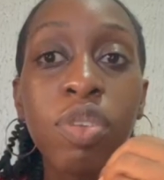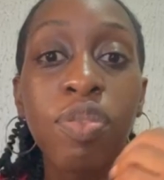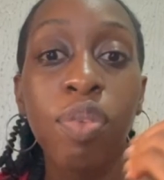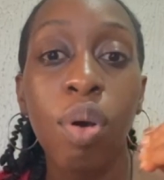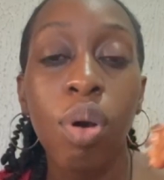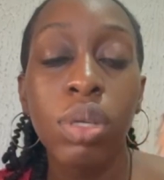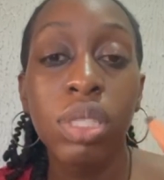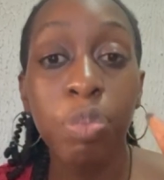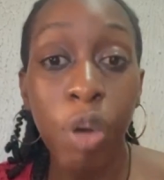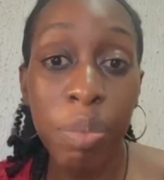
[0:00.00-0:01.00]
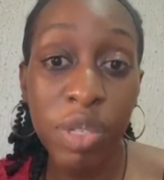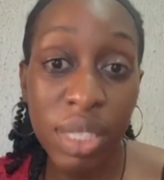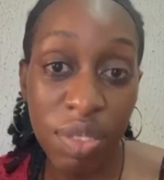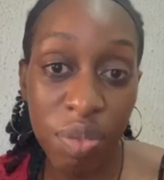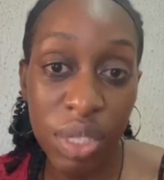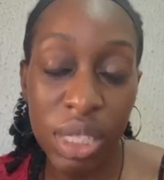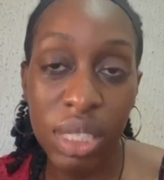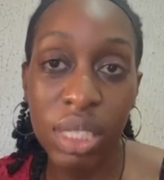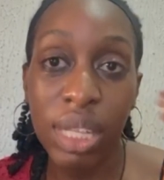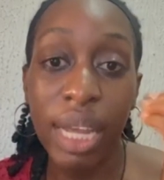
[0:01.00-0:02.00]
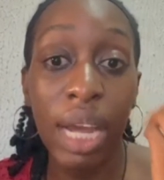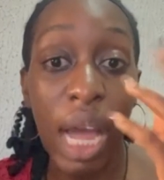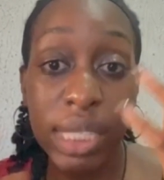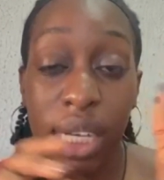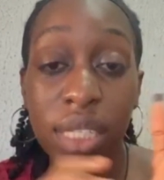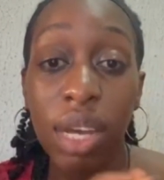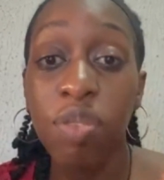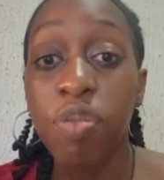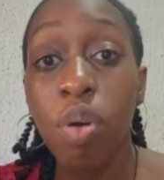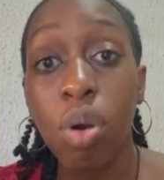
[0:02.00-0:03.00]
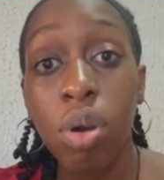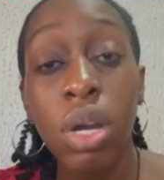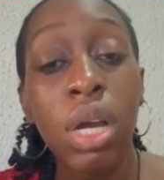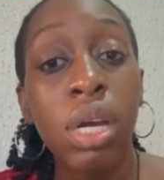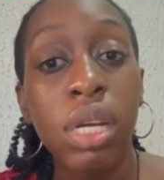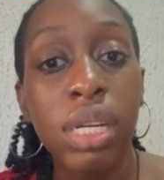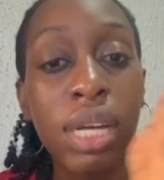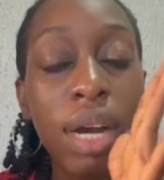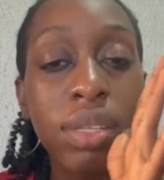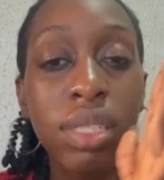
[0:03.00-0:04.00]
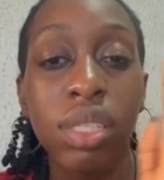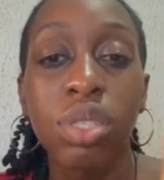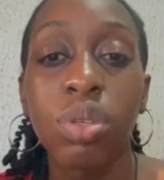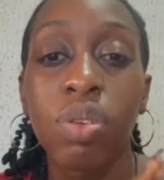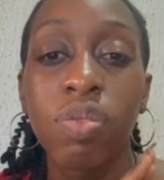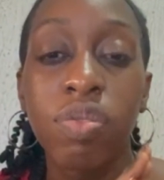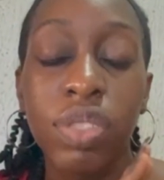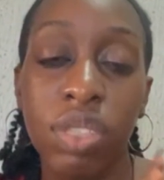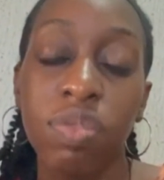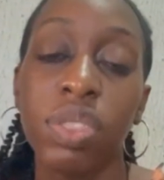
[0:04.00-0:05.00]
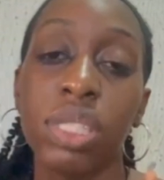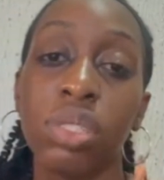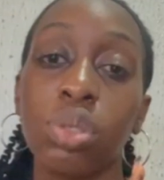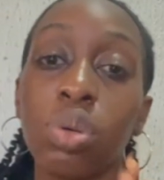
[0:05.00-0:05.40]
for the primary syphilis, like I said, there are 4 clinical stages of syphilis.